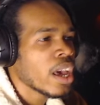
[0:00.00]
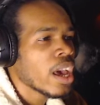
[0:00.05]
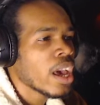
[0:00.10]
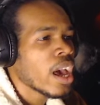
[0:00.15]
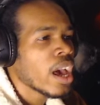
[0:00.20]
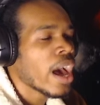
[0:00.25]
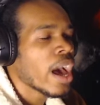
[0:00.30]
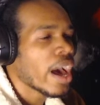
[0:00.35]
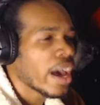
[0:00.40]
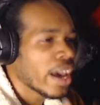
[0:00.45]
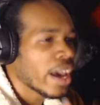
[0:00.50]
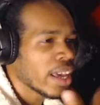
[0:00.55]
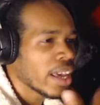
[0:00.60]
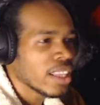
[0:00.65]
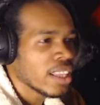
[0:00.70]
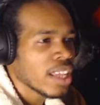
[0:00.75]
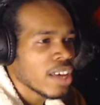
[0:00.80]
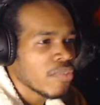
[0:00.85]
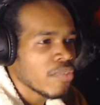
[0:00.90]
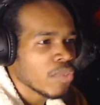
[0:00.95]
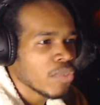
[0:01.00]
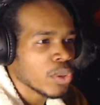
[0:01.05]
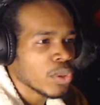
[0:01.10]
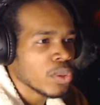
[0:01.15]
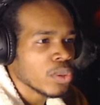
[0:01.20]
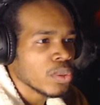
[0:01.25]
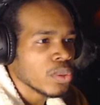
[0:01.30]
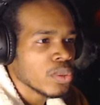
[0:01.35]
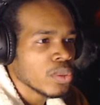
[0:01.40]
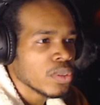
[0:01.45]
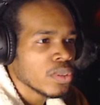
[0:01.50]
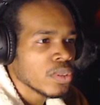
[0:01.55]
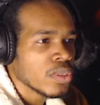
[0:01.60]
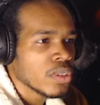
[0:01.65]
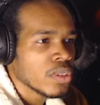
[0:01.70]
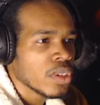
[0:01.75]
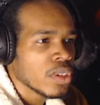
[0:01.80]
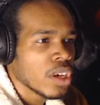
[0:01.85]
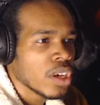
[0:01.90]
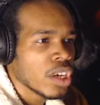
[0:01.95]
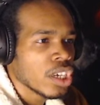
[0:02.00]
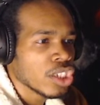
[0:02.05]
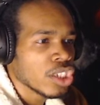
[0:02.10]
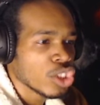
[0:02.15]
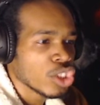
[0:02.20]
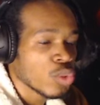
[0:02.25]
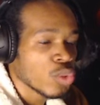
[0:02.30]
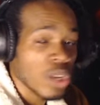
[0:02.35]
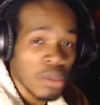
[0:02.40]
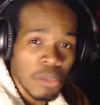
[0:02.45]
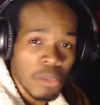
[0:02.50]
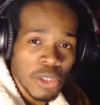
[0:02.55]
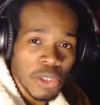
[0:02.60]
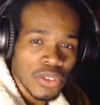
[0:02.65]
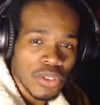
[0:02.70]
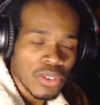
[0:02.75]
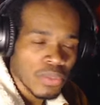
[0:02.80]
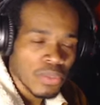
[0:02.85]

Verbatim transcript: high level uh streamers.